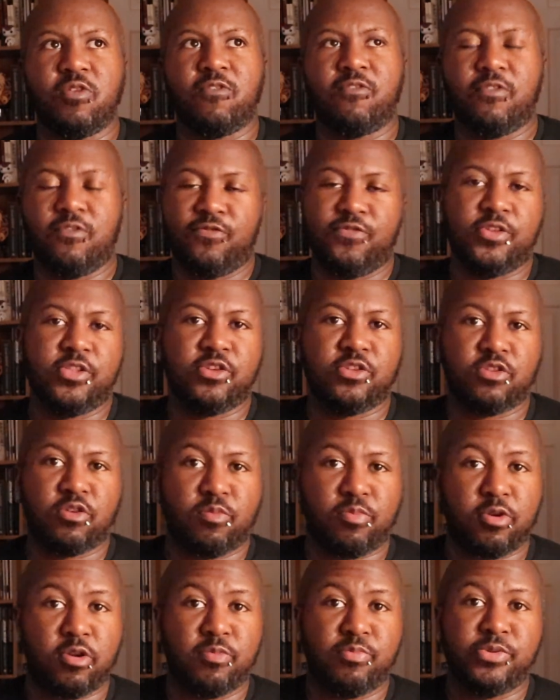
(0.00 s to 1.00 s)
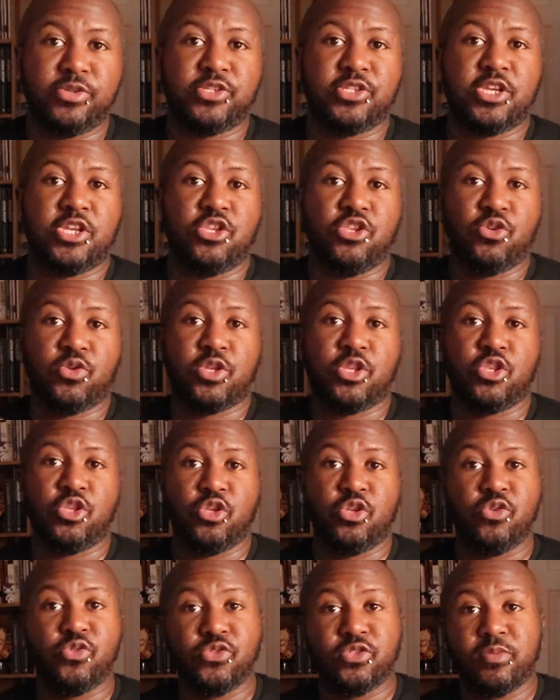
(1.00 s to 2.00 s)
fulfilling their purpose, and you can
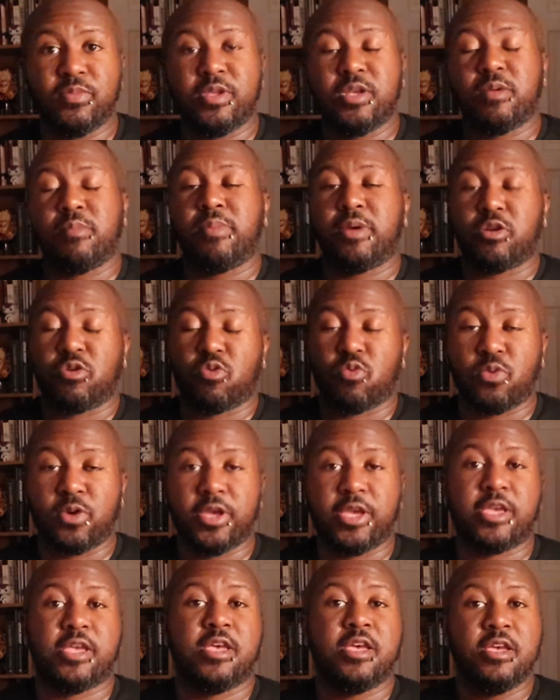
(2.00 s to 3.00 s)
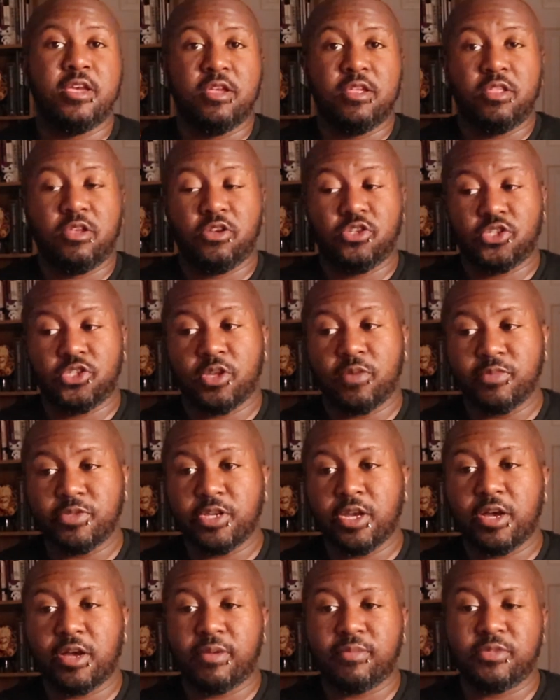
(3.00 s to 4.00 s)
use them in a better way. There's
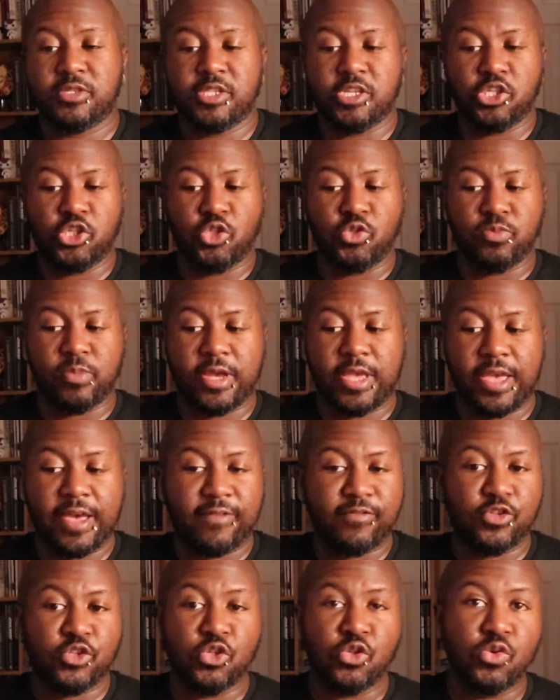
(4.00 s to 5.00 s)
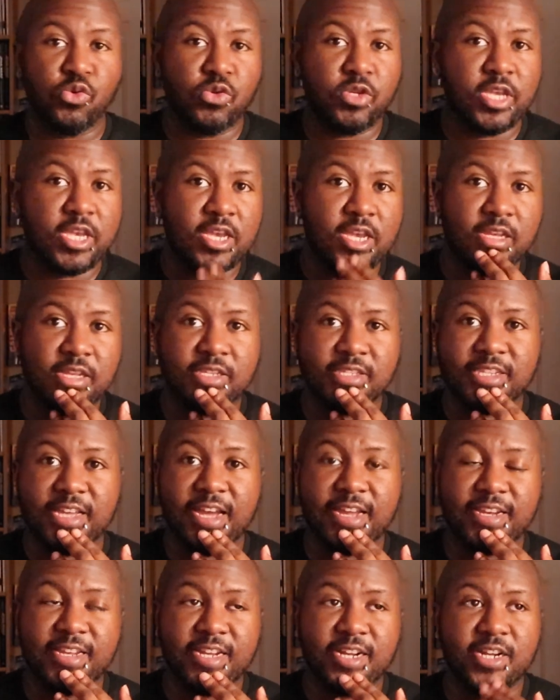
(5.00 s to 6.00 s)
sometimes that you might have 2
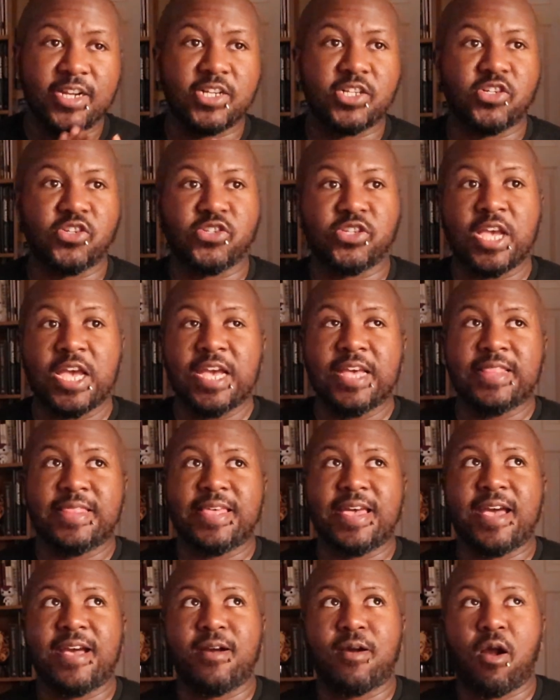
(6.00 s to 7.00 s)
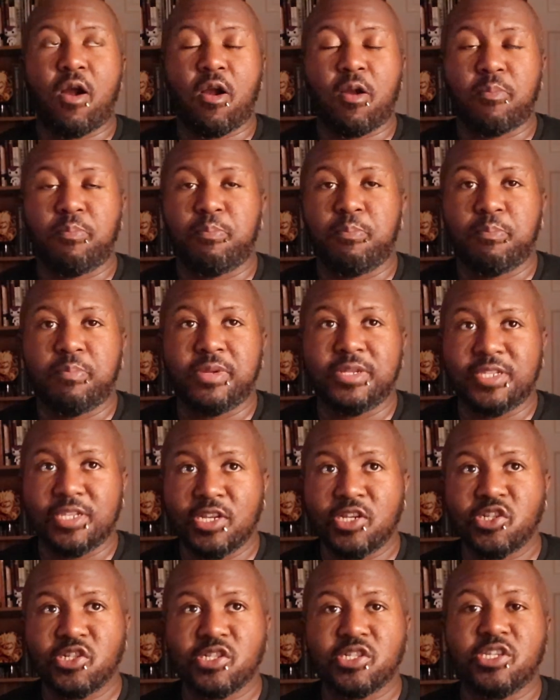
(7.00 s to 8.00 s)
side characters that are
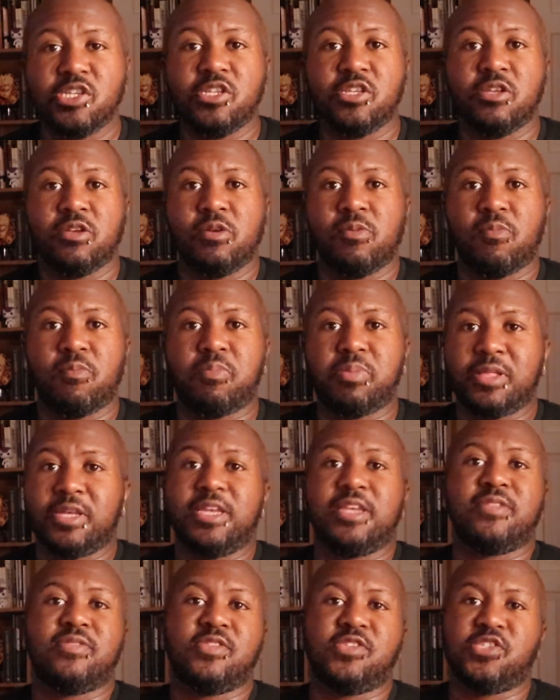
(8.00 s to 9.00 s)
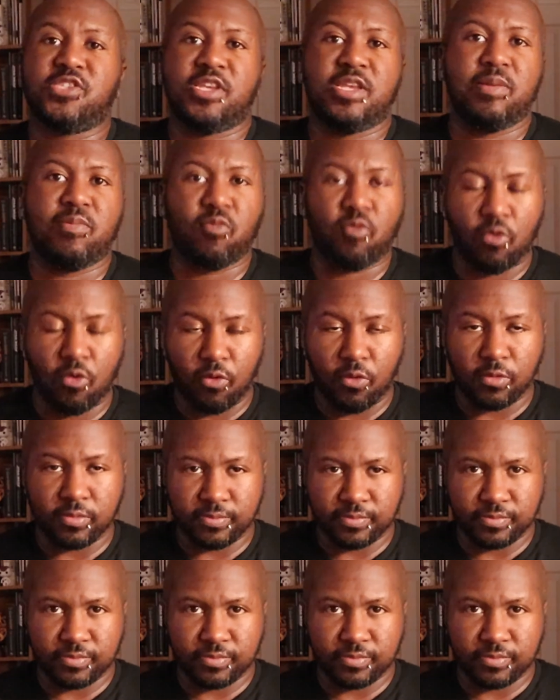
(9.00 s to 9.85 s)
potentially playing the same role,